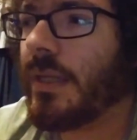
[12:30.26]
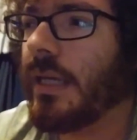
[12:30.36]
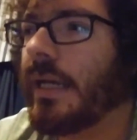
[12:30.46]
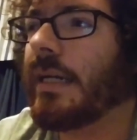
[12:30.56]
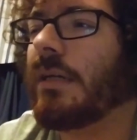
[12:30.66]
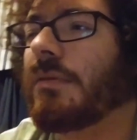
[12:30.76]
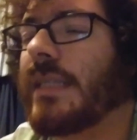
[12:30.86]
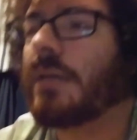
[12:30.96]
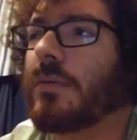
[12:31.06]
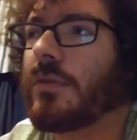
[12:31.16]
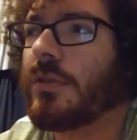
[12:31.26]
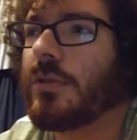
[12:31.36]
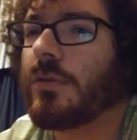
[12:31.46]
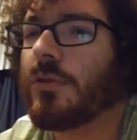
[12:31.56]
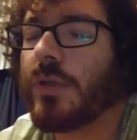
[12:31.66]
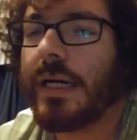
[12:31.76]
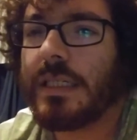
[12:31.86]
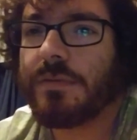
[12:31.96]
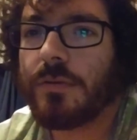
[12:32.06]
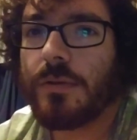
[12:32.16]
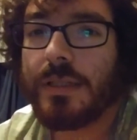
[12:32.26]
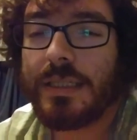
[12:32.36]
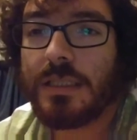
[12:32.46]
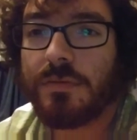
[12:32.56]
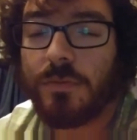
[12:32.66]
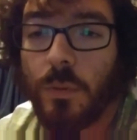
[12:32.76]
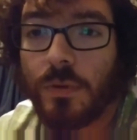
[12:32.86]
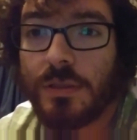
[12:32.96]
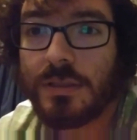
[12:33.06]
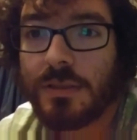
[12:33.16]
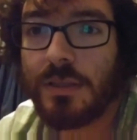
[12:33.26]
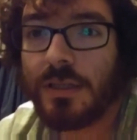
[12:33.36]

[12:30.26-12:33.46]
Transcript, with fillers: And he was able to transfer his force,